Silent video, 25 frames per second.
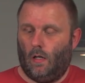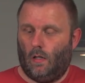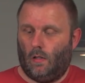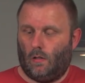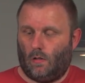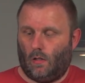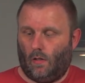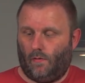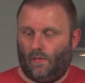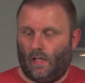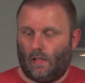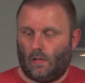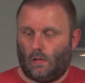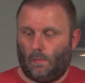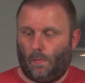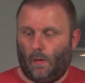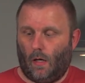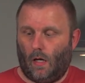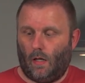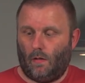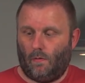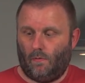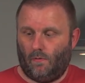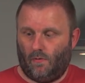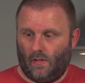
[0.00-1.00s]
So I've had to
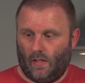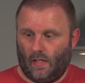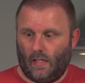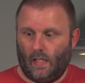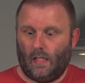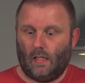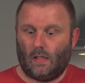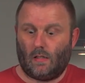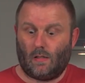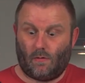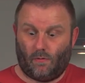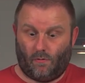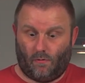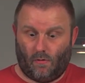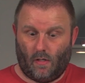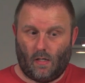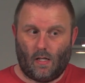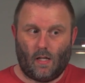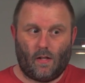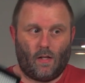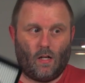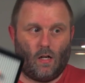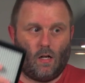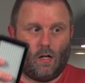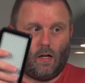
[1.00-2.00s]
buy them for this, for
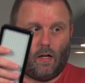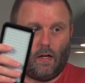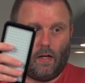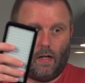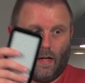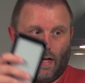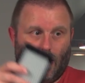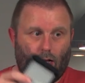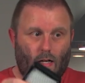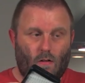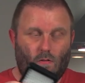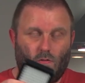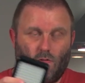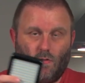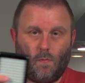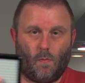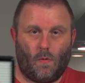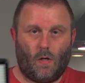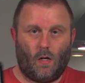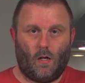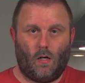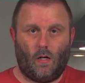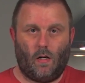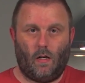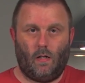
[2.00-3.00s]
another light, and for
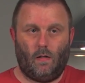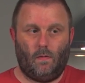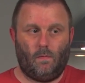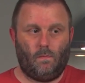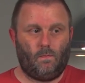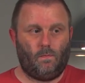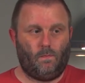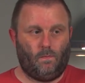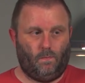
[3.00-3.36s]
my